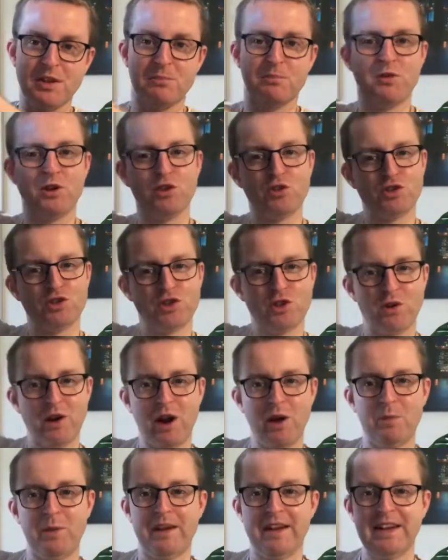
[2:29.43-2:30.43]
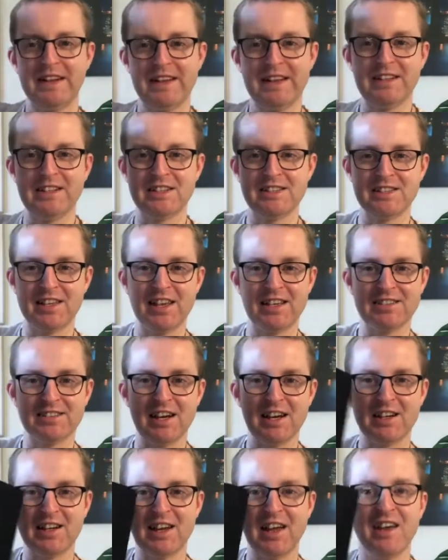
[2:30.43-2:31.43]
I'm not sure how many liters
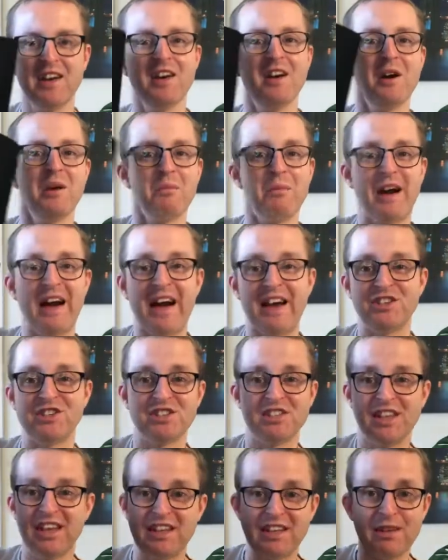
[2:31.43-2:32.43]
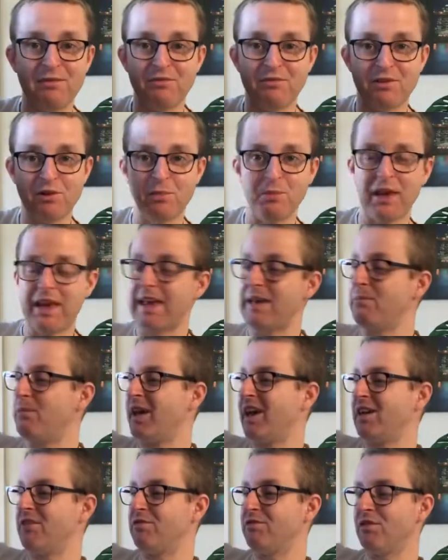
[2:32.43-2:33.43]
exactly, but I just get them from
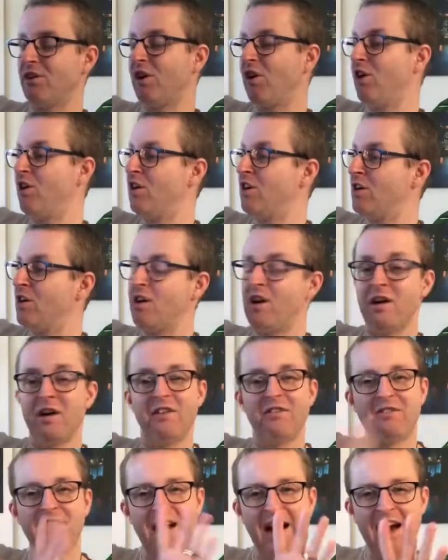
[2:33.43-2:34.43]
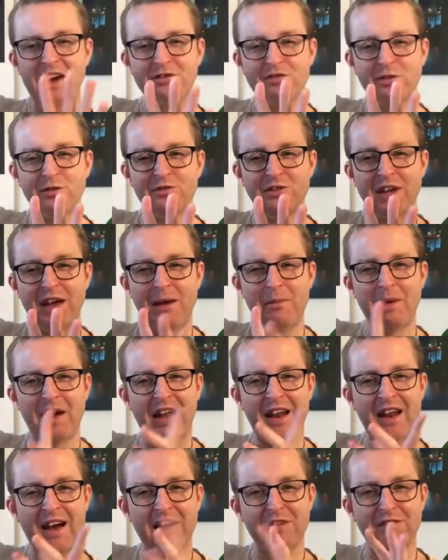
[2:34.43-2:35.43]
eBay for 5 of them,
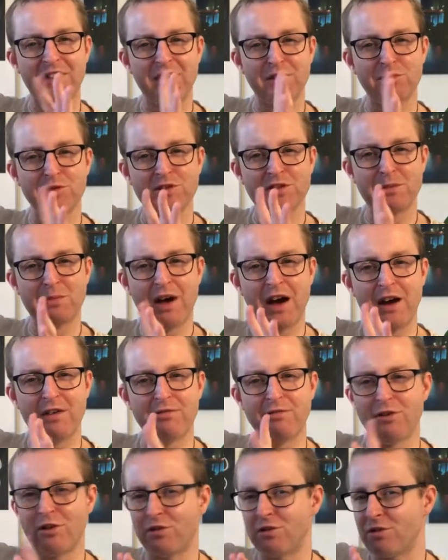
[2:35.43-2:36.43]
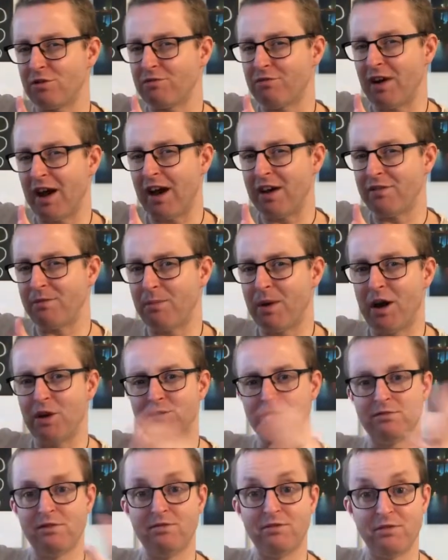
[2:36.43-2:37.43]
and I think it was about £4 or
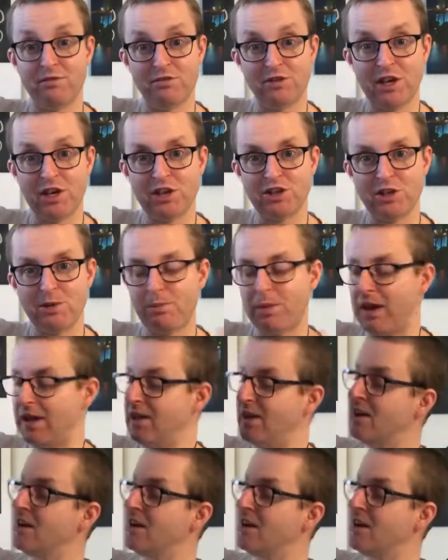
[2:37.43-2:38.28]
£5 with free shipping,